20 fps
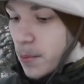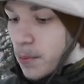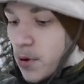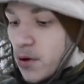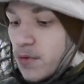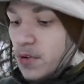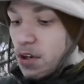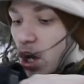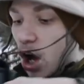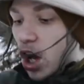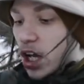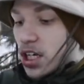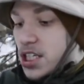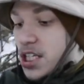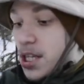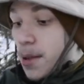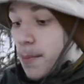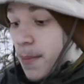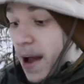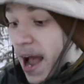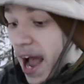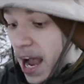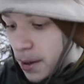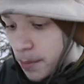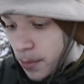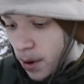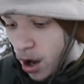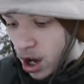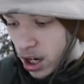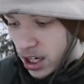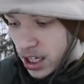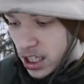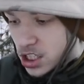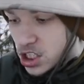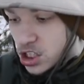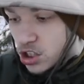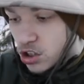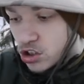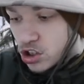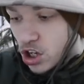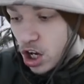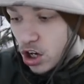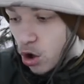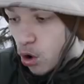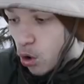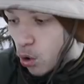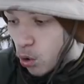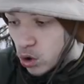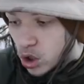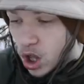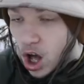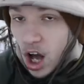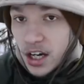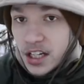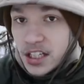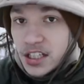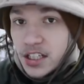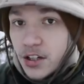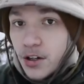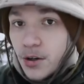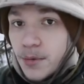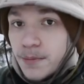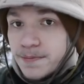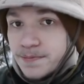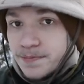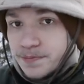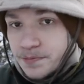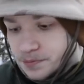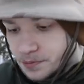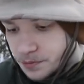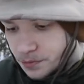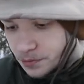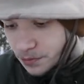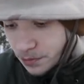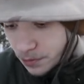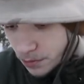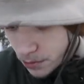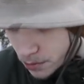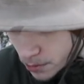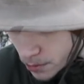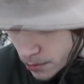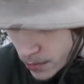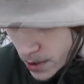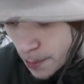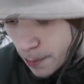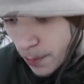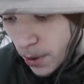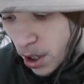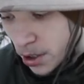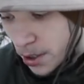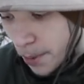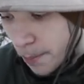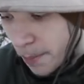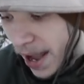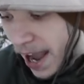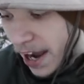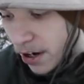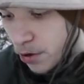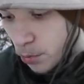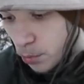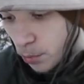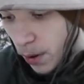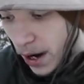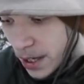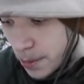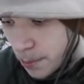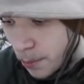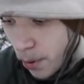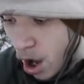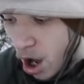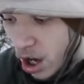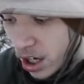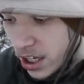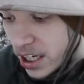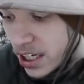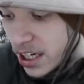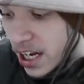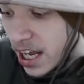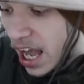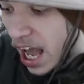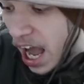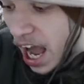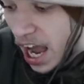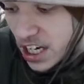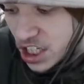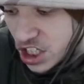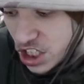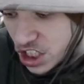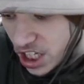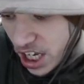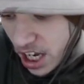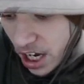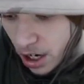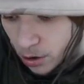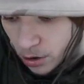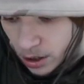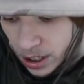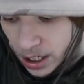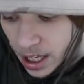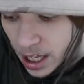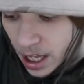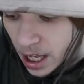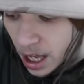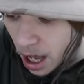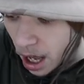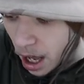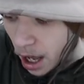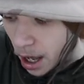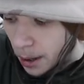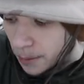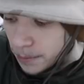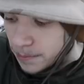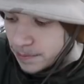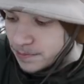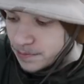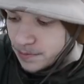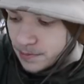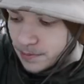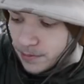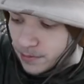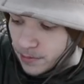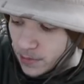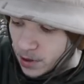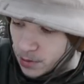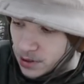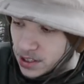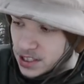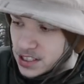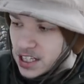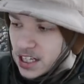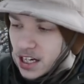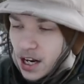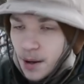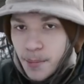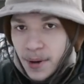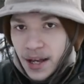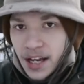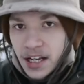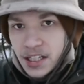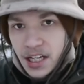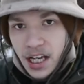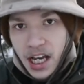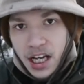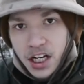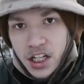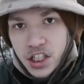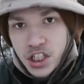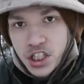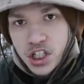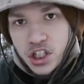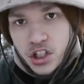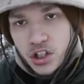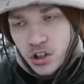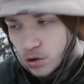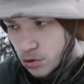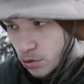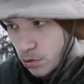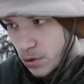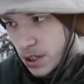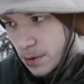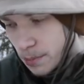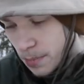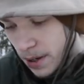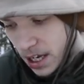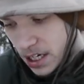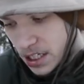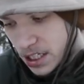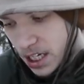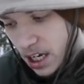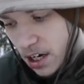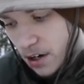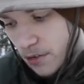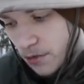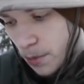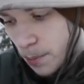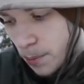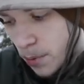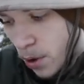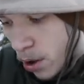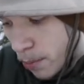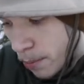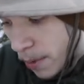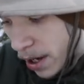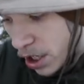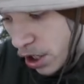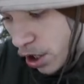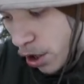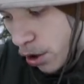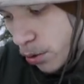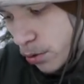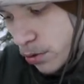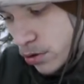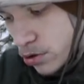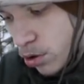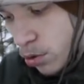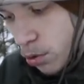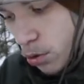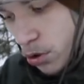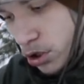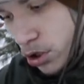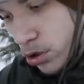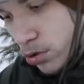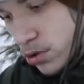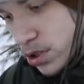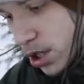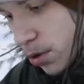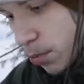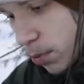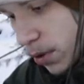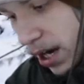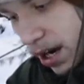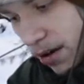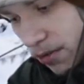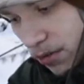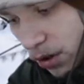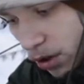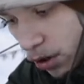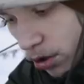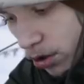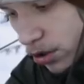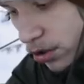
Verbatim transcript: moving on to the back pockets, there's not a whole lot here, but on the back right pocket, I just carry, um, what is it, a bandana, just a little green bandana for blowing my nose or using whatever